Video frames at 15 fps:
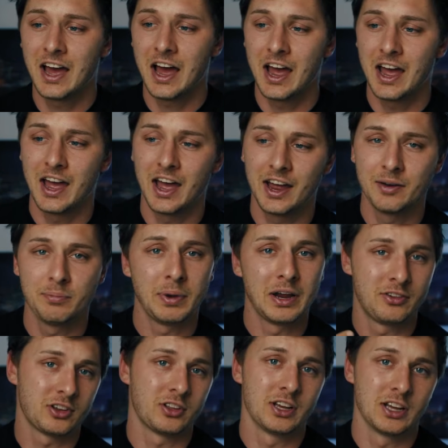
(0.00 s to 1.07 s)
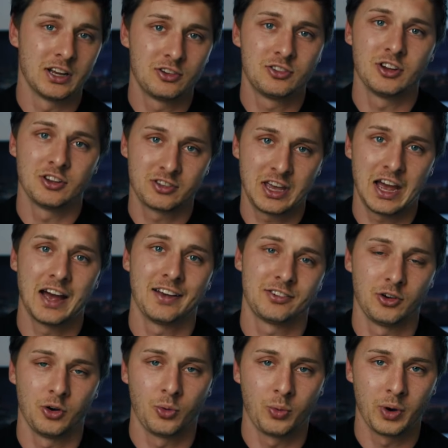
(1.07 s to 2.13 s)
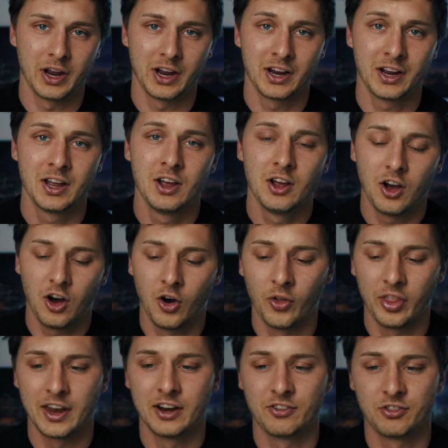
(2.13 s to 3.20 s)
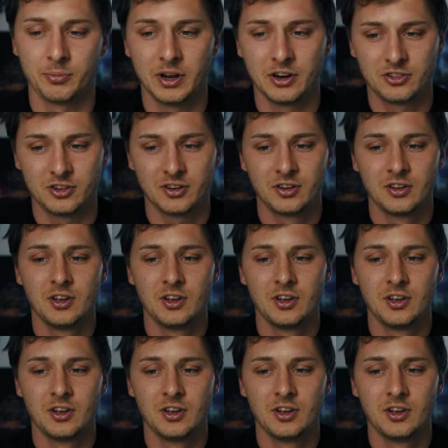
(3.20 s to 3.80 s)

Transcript: And basically it's just cast away all that information.